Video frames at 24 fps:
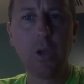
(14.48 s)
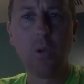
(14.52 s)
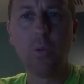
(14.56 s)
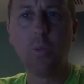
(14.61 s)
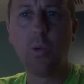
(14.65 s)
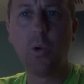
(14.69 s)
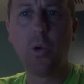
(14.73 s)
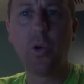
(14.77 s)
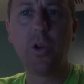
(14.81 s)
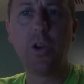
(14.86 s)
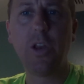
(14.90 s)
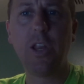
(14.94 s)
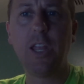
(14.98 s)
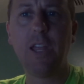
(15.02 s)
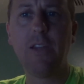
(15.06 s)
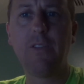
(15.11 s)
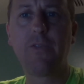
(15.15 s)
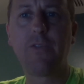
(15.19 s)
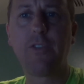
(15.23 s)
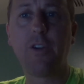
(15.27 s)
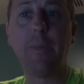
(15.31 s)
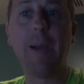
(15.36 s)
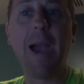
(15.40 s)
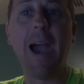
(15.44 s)
wrote it
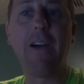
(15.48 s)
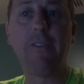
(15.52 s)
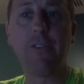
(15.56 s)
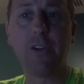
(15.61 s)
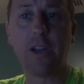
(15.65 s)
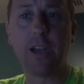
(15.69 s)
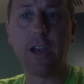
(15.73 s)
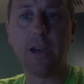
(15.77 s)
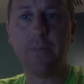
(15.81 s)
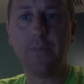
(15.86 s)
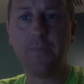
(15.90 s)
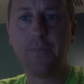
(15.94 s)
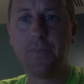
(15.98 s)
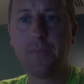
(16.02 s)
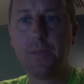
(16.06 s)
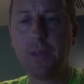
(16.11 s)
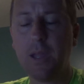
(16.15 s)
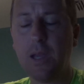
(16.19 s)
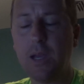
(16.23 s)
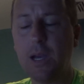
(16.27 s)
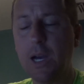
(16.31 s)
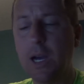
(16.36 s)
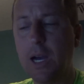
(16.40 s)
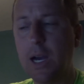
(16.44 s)
from Africa.
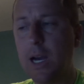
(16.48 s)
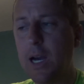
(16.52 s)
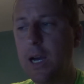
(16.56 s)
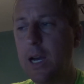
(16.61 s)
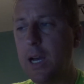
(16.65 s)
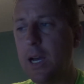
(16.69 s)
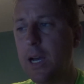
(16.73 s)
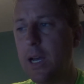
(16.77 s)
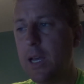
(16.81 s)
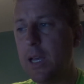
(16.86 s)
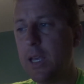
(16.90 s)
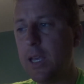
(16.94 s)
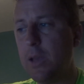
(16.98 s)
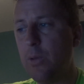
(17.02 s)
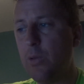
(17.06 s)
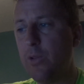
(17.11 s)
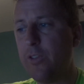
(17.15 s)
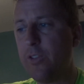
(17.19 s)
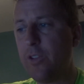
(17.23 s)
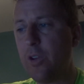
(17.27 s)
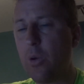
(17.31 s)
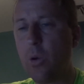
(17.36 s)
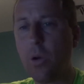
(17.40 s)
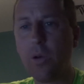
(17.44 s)
Uh, he
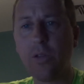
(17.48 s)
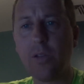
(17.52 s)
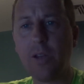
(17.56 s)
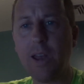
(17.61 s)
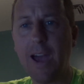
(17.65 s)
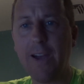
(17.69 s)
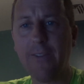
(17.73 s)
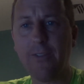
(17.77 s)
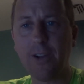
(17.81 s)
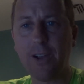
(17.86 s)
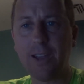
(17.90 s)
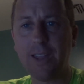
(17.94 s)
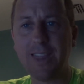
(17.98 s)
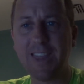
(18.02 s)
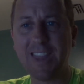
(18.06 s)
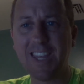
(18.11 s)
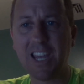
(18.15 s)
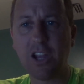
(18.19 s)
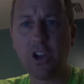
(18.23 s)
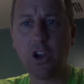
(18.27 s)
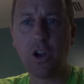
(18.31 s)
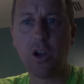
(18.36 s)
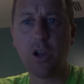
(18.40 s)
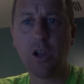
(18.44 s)
was a northern African
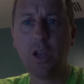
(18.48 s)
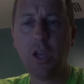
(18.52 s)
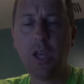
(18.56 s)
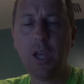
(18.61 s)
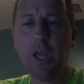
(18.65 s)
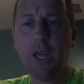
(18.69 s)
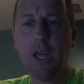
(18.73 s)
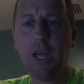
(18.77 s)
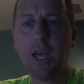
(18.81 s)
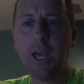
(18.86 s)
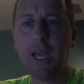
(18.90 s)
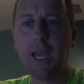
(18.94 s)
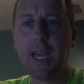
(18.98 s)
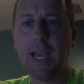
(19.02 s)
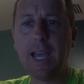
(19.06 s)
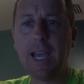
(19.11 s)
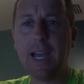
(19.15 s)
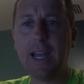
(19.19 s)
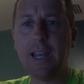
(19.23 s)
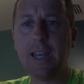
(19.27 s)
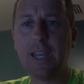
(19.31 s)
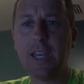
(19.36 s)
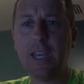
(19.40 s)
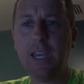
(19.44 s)
thinker,
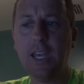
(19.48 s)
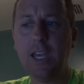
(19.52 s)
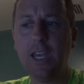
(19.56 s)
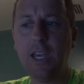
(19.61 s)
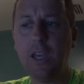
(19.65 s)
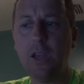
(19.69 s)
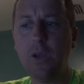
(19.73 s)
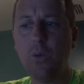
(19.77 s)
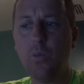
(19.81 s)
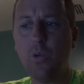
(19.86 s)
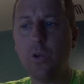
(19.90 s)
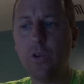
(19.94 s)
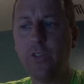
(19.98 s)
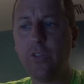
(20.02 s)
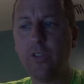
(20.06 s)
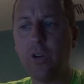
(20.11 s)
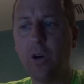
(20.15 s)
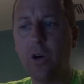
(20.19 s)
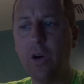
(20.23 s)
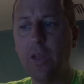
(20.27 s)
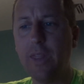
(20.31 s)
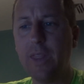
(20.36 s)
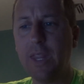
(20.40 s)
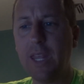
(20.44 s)
and he was
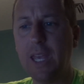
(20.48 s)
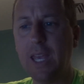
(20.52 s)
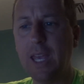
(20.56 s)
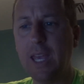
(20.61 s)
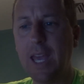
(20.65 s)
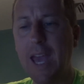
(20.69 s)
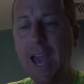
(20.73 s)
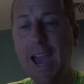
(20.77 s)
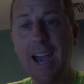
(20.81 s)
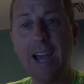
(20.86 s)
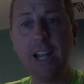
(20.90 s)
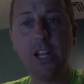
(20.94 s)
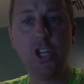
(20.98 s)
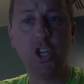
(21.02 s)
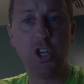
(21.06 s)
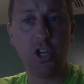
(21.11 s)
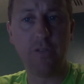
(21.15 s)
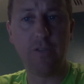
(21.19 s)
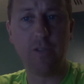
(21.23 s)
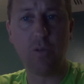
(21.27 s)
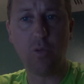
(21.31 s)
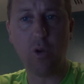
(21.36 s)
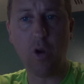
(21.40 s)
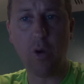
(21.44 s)
on the edge
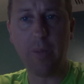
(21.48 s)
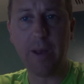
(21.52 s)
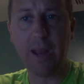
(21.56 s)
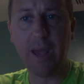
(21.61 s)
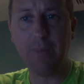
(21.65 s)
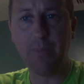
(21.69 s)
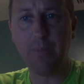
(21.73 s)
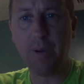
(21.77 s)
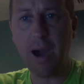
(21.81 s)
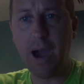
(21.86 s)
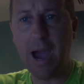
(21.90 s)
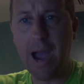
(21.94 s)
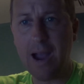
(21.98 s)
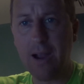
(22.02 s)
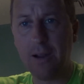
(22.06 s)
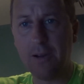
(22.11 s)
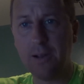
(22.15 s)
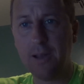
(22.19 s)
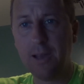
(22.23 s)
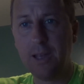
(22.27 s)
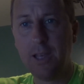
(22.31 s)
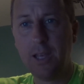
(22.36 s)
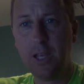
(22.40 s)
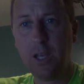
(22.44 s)
of the Roman Empire
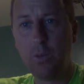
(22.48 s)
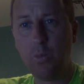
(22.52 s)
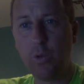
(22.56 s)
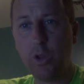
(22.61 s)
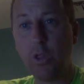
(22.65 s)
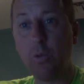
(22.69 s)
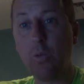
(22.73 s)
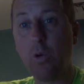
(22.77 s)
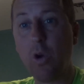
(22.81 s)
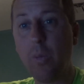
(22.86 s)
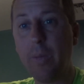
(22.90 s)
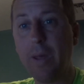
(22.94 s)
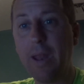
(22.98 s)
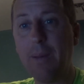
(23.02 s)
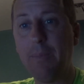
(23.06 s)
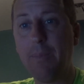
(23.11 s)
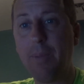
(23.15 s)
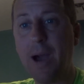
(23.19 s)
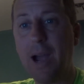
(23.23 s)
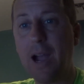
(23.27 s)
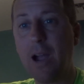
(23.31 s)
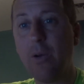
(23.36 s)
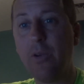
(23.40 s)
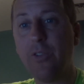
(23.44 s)
when the Roman
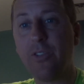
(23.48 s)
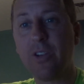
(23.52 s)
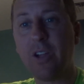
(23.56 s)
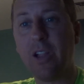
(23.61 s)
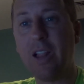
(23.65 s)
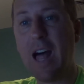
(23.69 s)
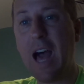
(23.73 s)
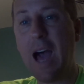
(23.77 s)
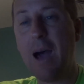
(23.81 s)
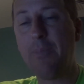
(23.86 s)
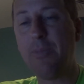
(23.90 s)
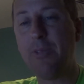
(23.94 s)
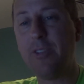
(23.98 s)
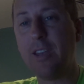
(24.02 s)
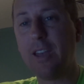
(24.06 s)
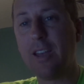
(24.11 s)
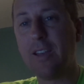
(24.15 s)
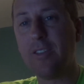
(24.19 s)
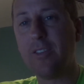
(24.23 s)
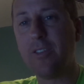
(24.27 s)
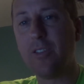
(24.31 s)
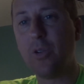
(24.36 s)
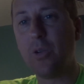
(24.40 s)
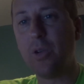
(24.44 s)
Empire was
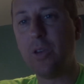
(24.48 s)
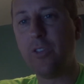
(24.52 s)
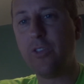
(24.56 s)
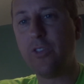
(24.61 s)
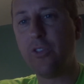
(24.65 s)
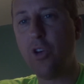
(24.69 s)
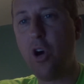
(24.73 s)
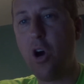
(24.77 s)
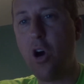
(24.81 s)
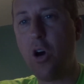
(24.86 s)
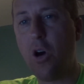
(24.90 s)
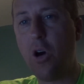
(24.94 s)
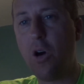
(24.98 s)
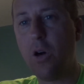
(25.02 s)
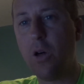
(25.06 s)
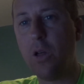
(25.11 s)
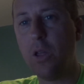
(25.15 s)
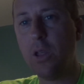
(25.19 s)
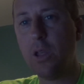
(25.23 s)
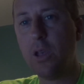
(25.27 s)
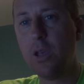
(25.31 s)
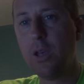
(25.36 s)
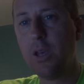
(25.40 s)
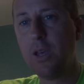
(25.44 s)
collapsing. So he saw
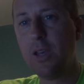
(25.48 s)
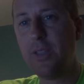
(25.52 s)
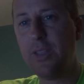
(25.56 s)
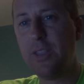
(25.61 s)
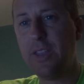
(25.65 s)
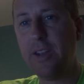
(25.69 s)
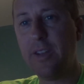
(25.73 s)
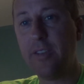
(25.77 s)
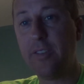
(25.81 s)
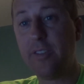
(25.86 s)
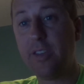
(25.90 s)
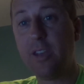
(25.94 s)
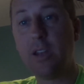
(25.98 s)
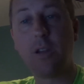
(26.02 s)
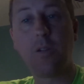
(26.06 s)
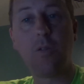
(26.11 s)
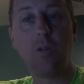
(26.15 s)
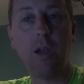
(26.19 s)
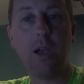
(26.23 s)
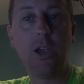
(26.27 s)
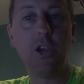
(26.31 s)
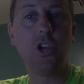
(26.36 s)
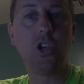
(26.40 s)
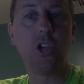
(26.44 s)
the
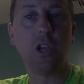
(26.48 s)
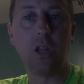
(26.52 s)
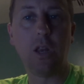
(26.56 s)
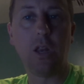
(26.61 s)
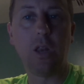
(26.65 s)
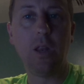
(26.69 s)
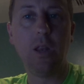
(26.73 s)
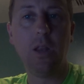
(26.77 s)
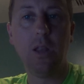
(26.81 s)
disintegration